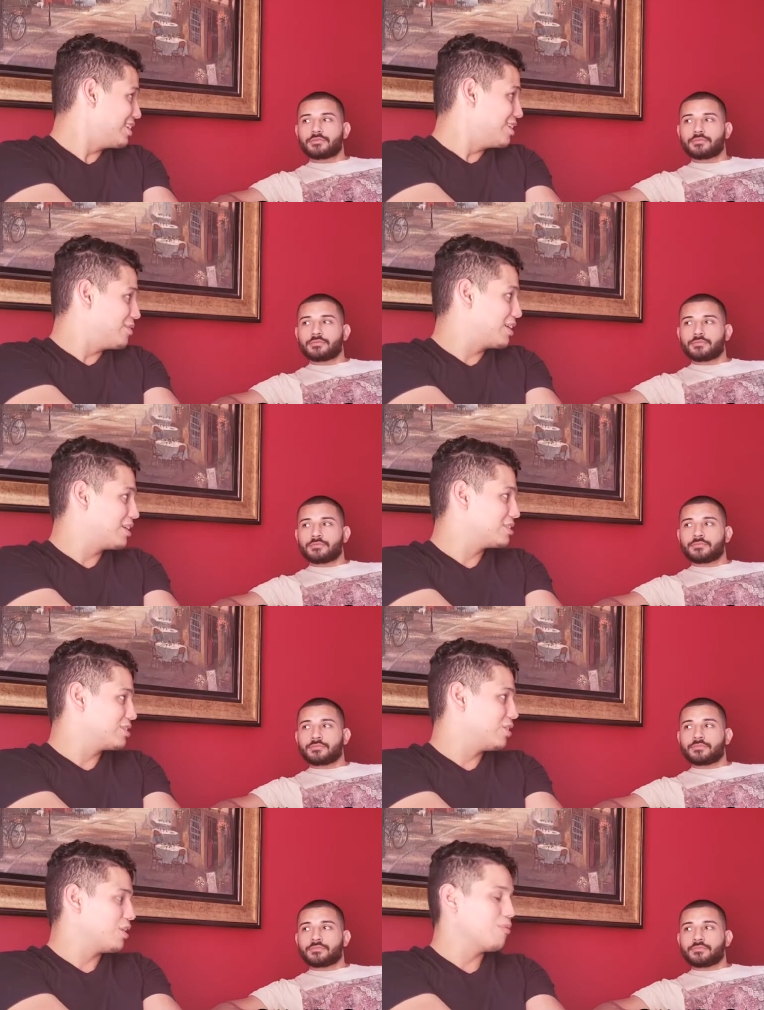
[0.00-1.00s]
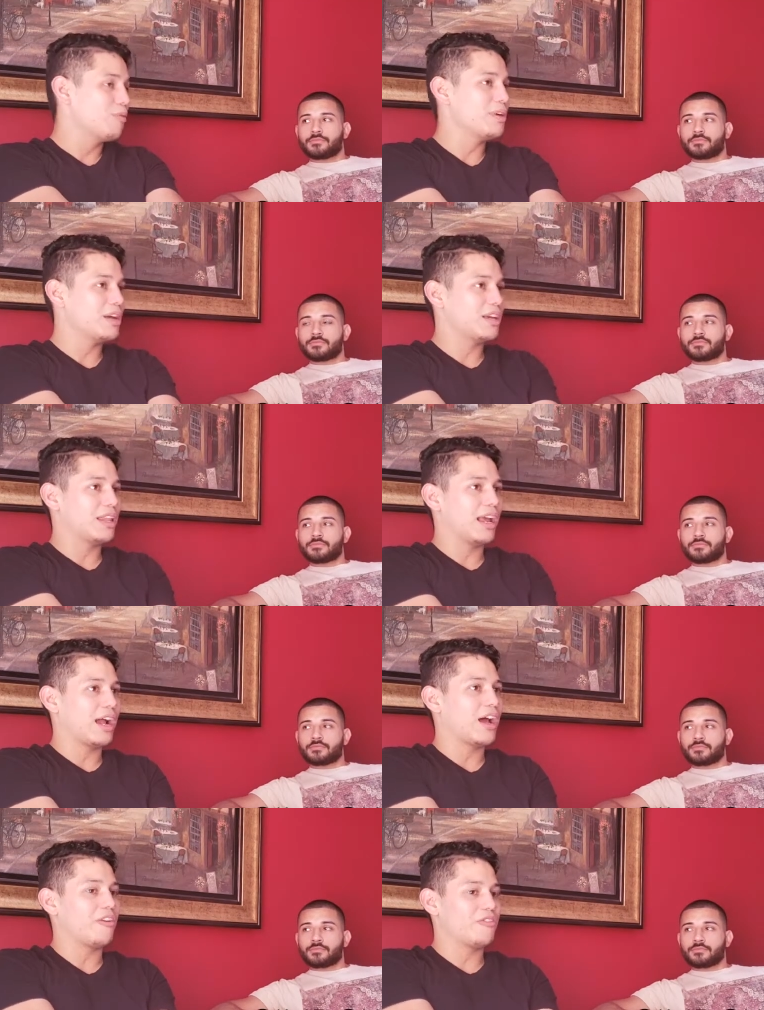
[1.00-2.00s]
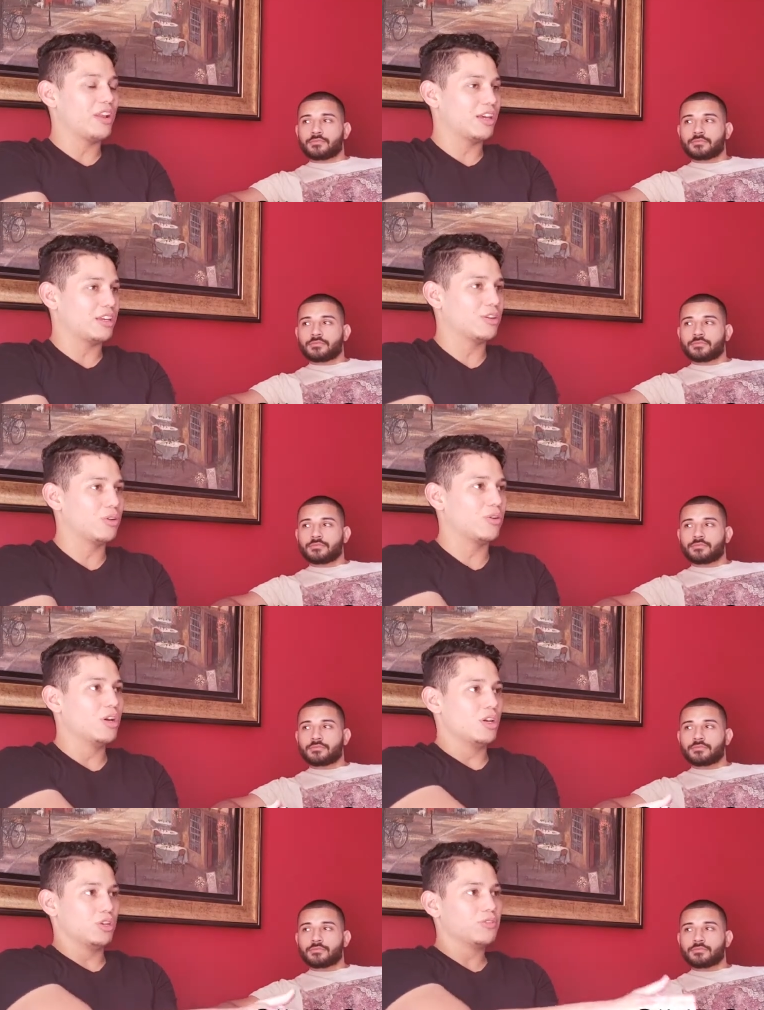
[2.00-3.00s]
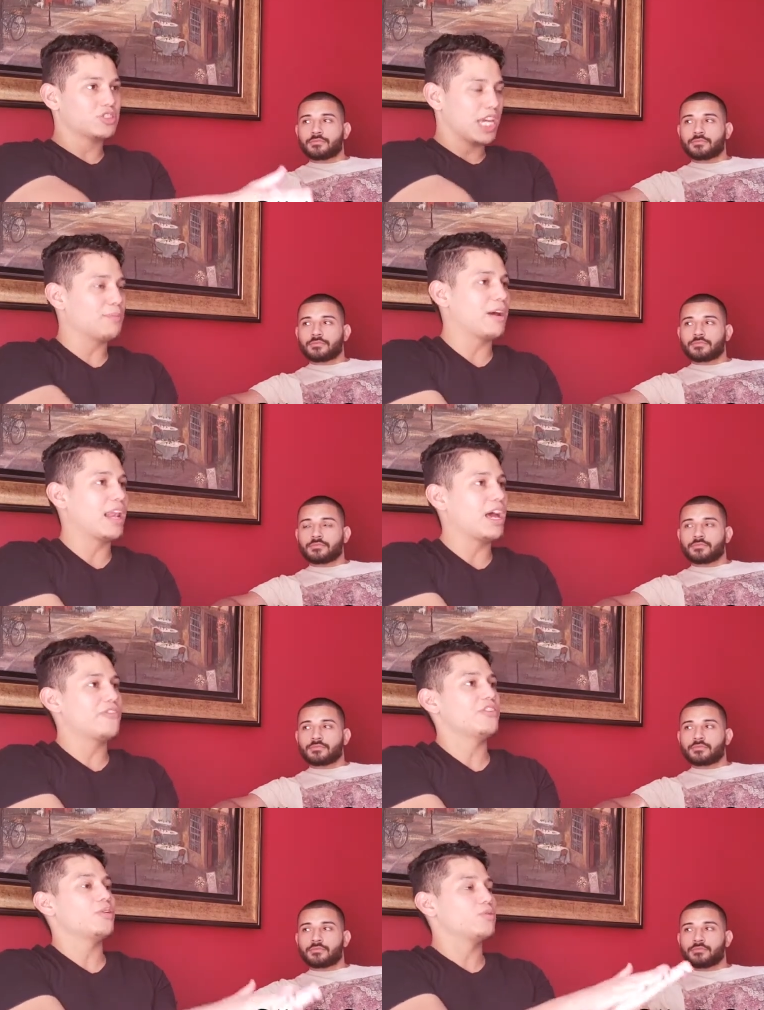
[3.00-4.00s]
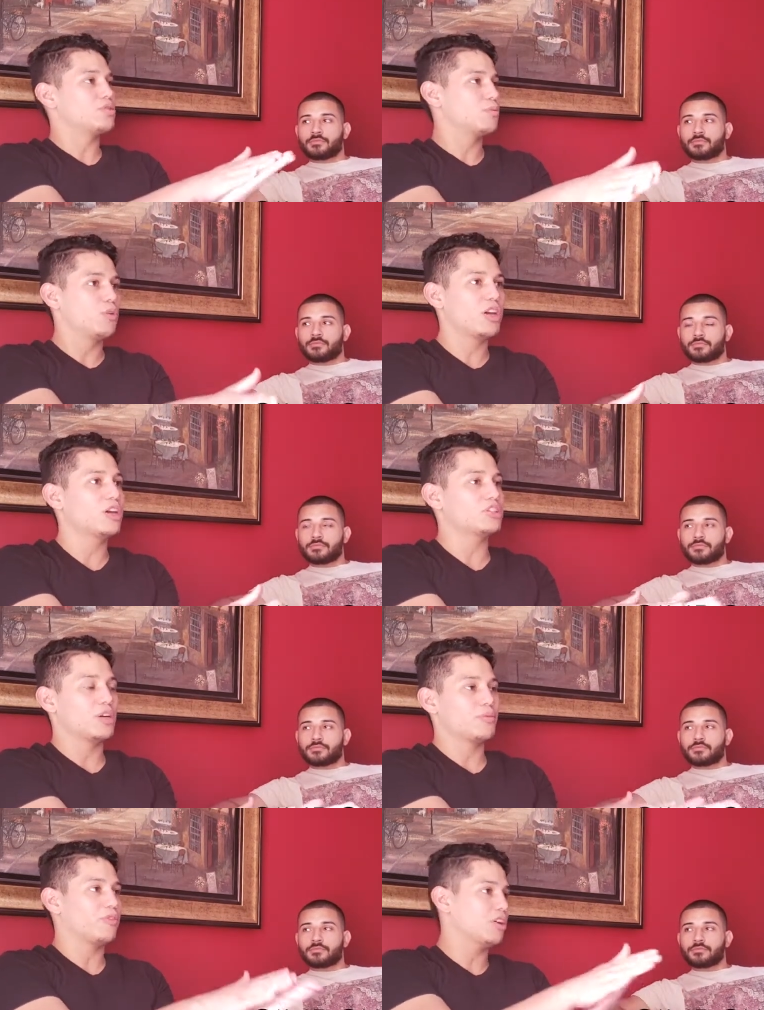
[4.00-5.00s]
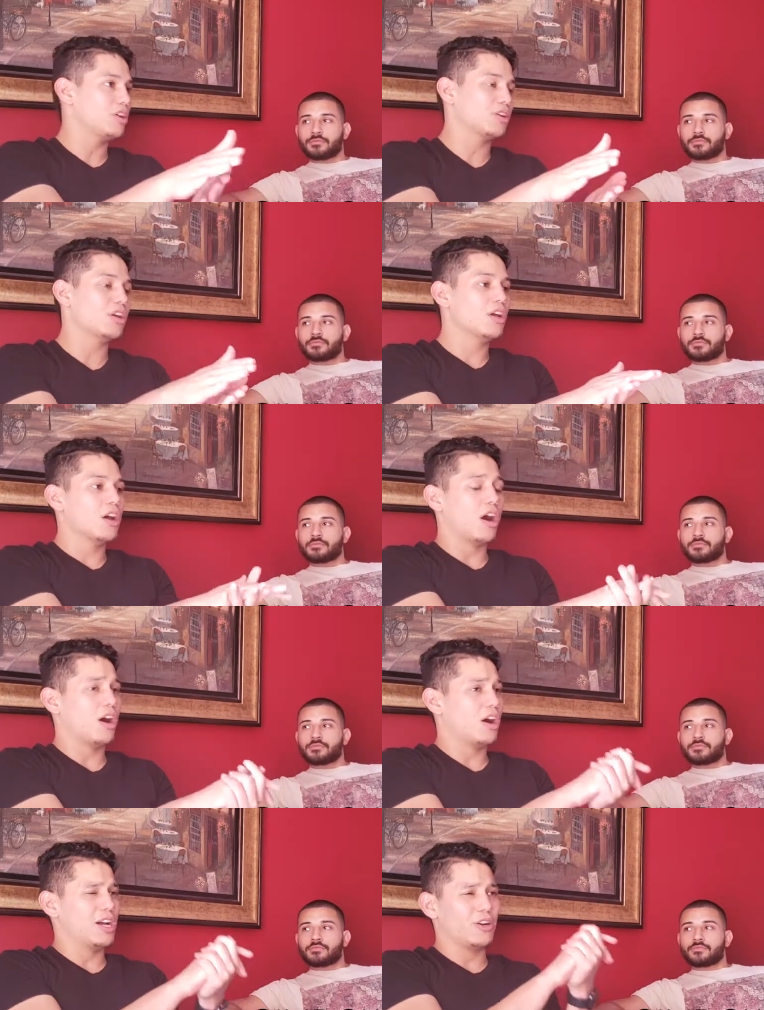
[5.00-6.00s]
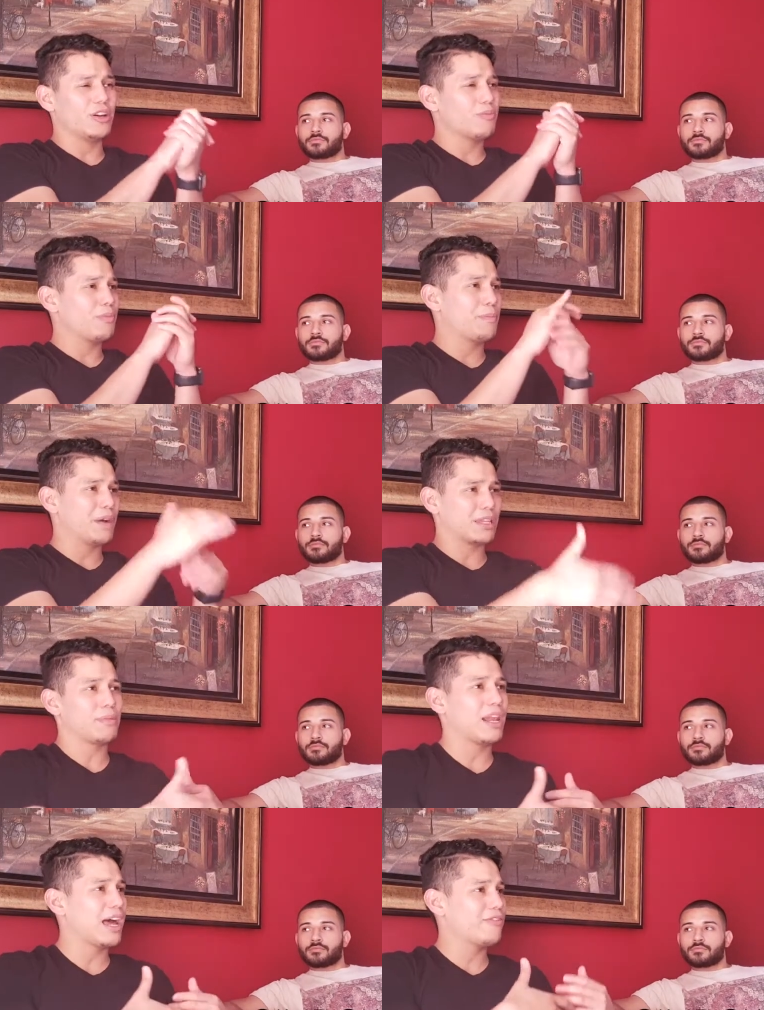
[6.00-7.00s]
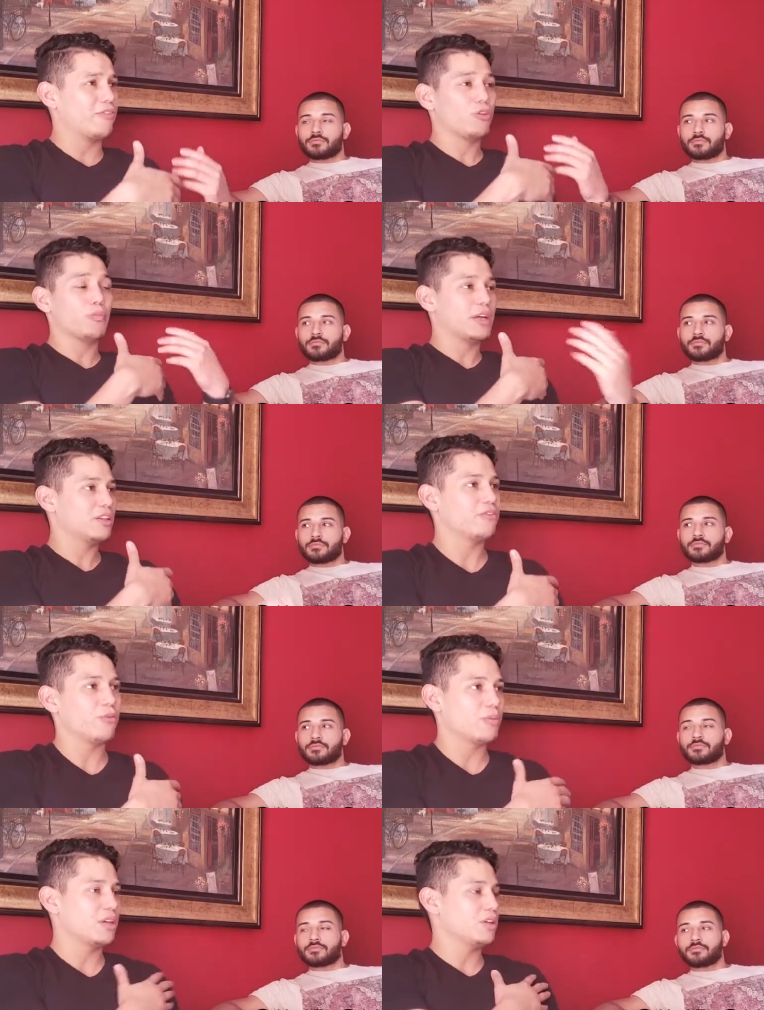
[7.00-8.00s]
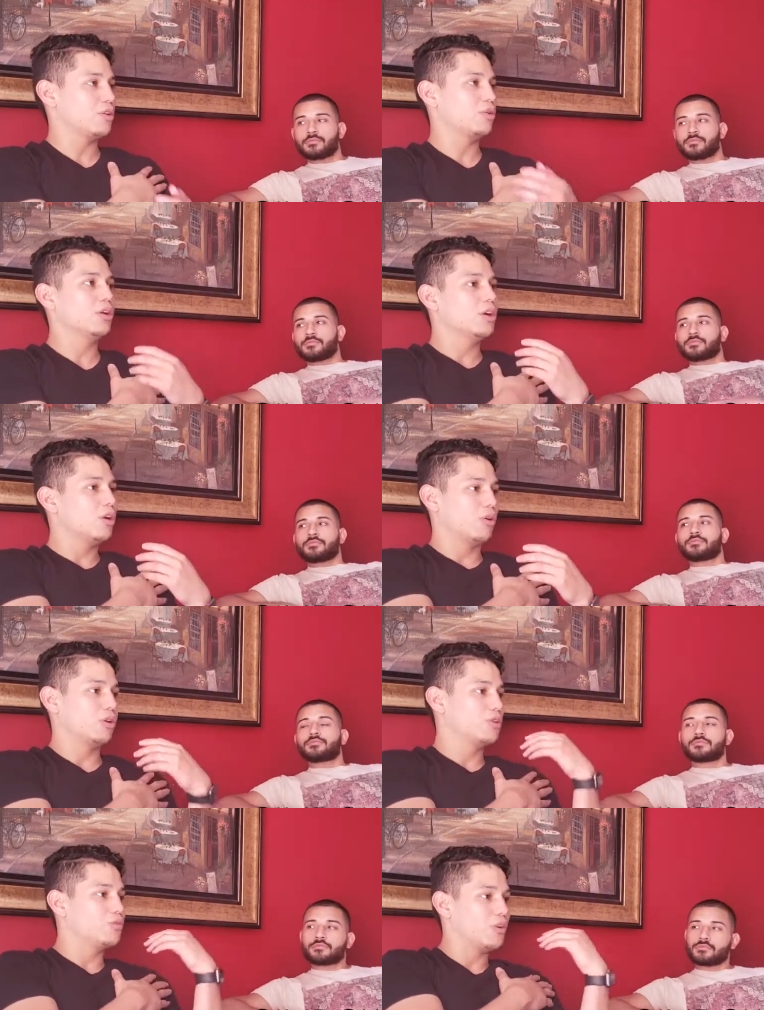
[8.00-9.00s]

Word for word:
Speaker 1: Because you know, the moment like I, I feel like you know you've shaped my life you know some way, shape or another. Uh, really impacted my life, or you've been there for me, you know, or you've